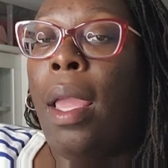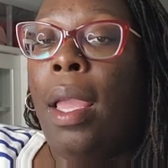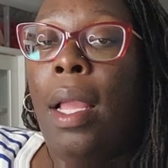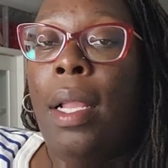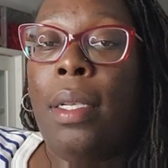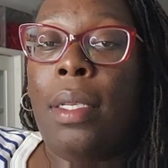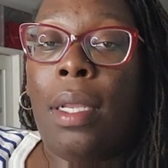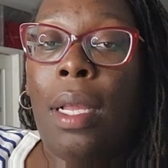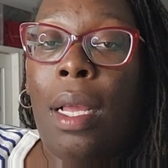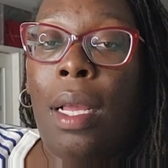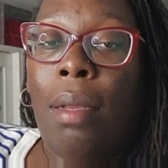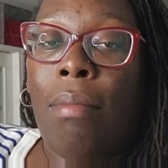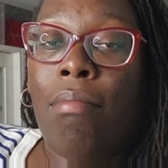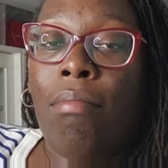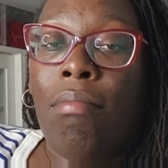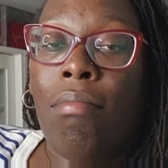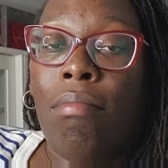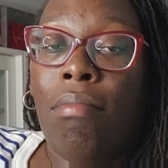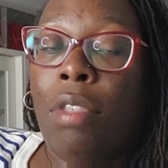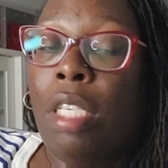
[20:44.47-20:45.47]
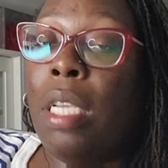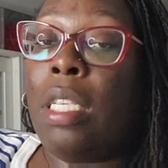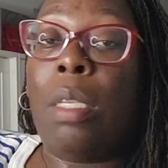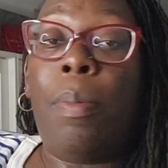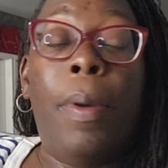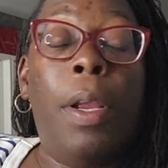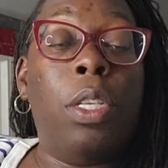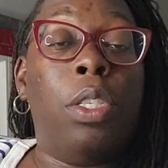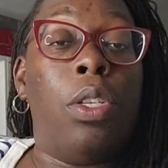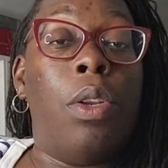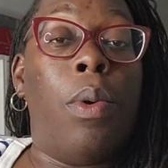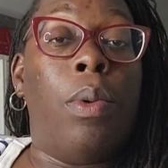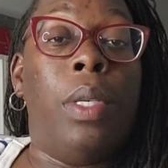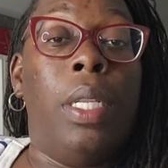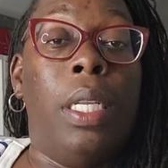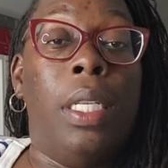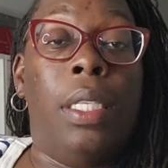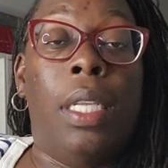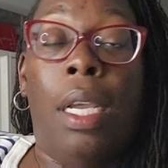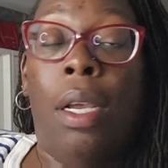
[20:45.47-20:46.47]
And um, she spares
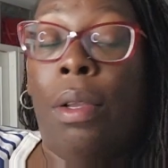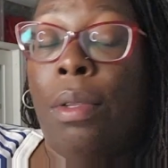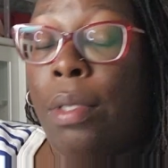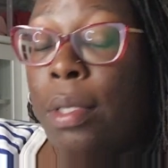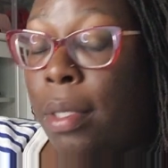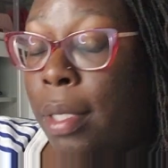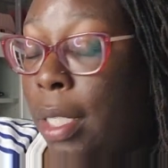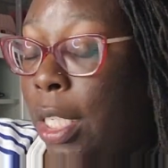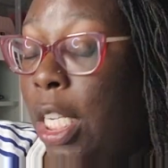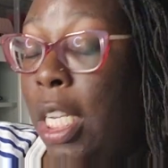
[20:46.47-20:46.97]
no details.